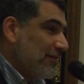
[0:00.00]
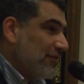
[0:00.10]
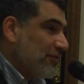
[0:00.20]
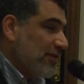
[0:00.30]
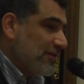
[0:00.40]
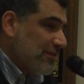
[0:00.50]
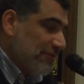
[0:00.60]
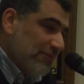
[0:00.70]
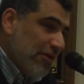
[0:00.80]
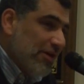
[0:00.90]
So that's a
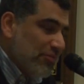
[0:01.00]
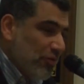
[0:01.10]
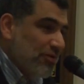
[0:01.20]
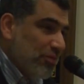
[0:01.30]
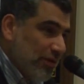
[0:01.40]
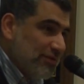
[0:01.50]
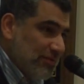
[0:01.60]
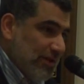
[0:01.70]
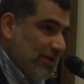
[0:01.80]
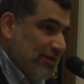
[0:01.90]
very important point
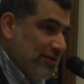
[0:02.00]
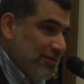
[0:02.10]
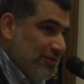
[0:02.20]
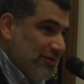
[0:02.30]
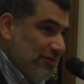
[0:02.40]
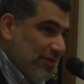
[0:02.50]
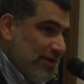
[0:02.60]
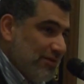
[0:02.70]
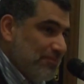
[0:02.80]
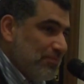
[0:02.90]
to make,
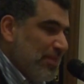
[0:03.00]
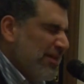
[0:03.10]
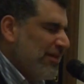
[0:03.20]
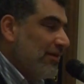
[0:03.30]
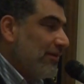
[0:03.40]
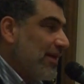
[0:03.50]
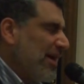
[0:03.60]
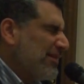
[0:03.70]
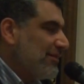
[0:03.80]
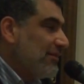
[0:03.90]
right?
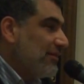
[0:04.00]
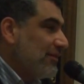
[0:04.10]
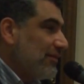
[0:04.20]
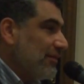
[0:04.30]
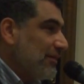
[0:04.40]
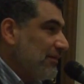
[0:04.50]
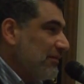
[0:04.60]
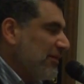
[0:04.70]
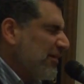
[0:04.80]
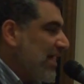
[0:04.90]
That
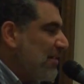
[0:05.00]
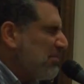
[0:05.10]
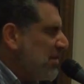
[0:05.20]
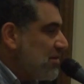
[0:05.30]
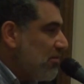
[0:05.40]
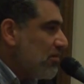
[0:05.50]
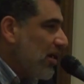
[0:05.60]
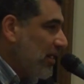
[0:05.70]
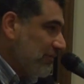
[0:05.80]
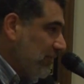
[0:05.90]
there can be no
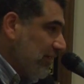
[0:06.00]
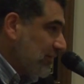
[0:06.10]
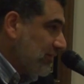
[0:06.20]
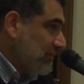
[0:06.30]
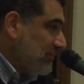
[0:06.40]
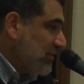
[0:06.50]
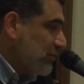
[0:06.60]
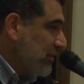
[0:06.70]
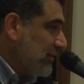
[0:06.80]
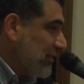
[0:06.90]
conflict
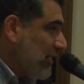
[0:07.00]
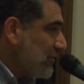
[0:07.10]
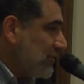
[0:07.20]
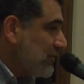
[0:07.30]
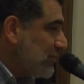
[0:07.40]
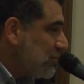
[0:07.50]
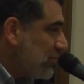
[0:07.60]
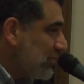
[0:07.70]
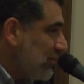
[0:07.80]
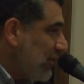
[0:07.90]
between the
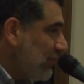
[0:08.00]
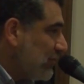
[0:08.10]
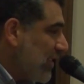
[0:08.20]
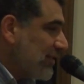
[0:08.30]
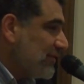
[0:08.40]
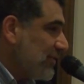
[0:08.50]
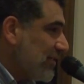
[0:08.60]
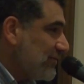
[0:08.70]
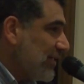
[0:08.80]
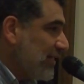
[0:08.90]
Constitution of the United
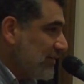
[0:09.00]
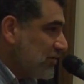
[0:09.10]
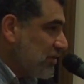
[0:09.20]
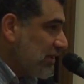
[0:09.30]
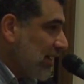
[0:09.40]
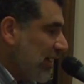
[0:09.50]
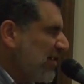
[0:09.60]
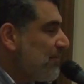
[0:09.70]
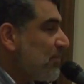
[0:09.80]
States and the Sharia.